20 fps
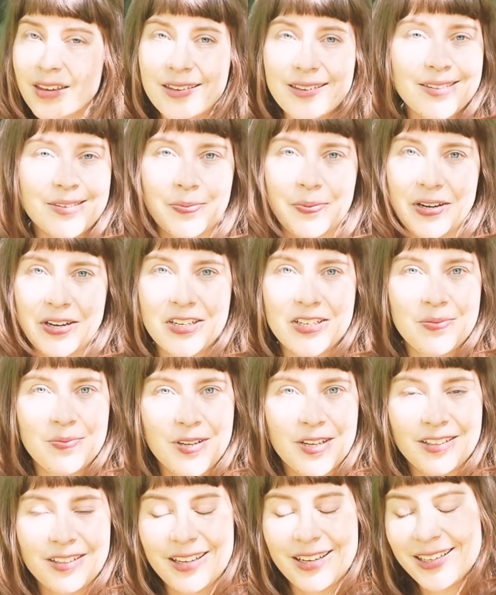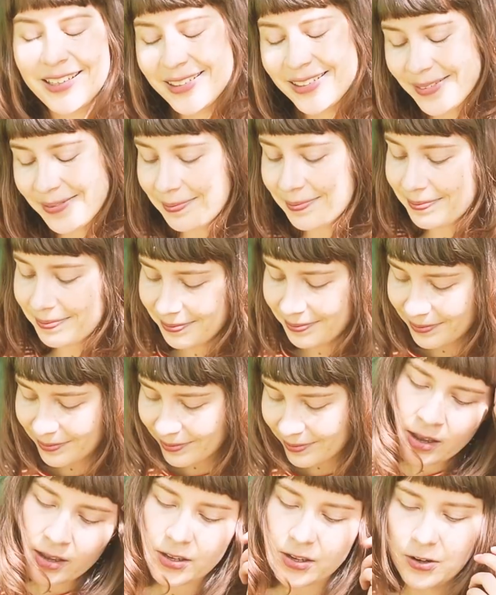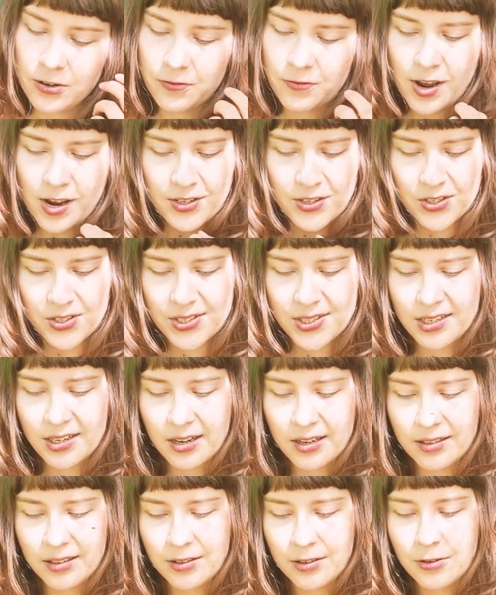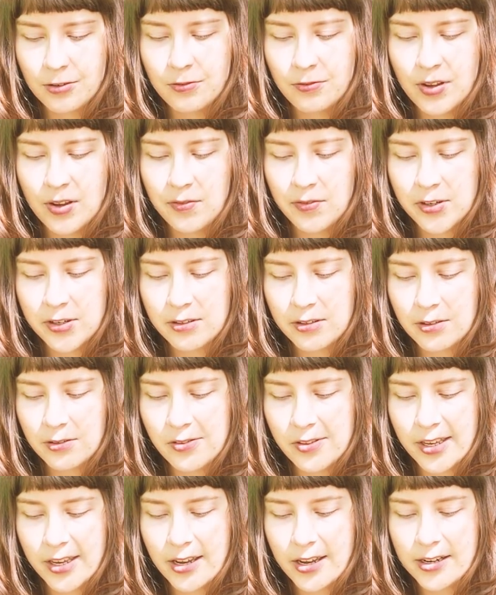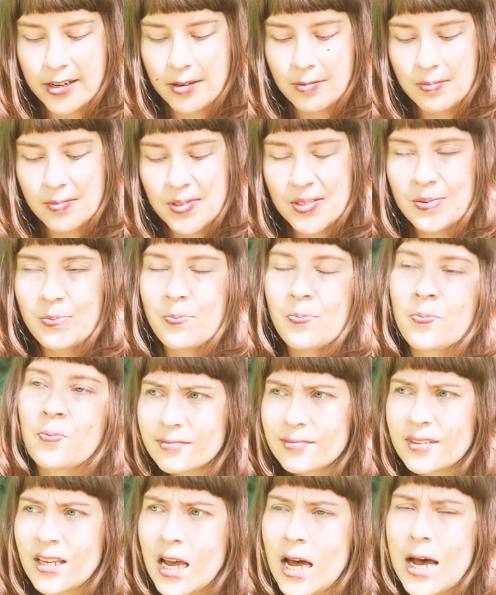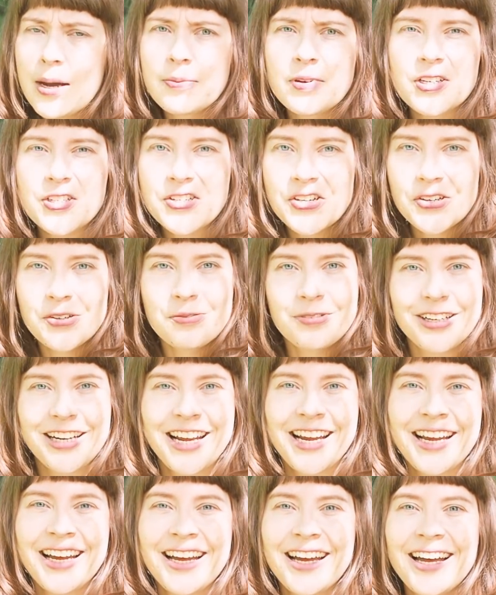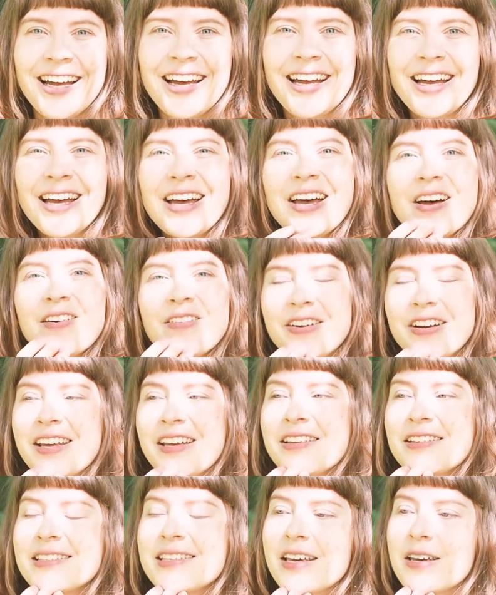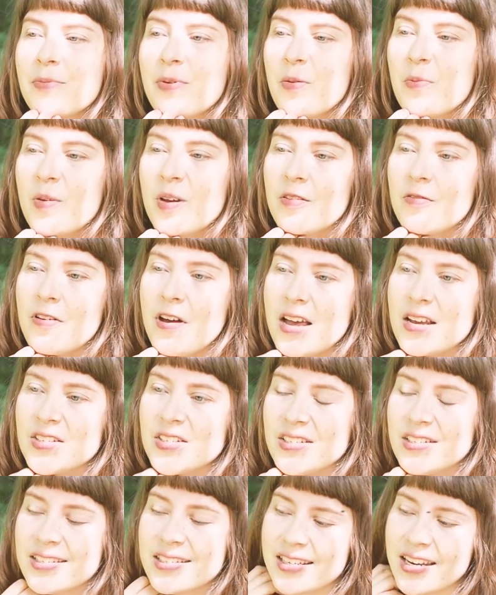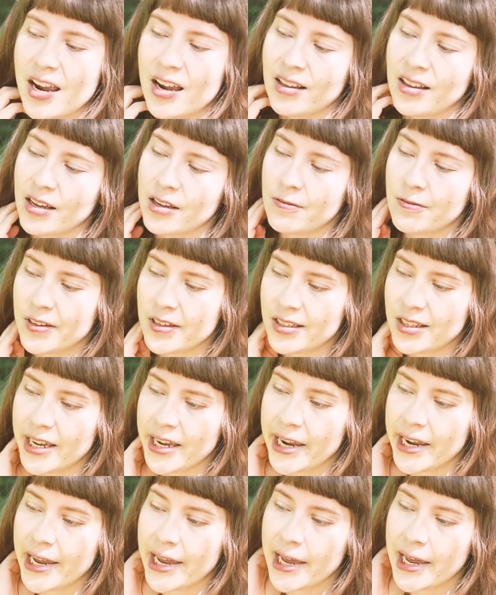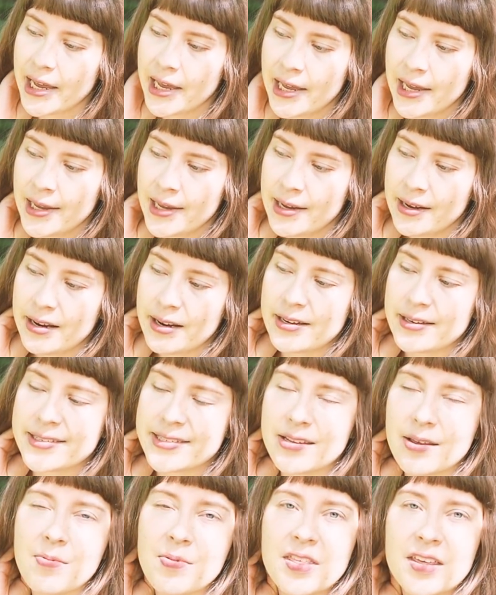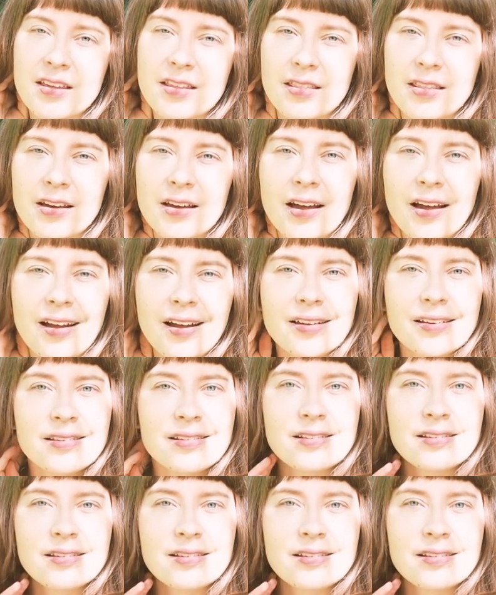inspires me a lot. Your fashion style and your favorite clothing items. I'm not sure what what I can say about my fashion style. I feel like it's something that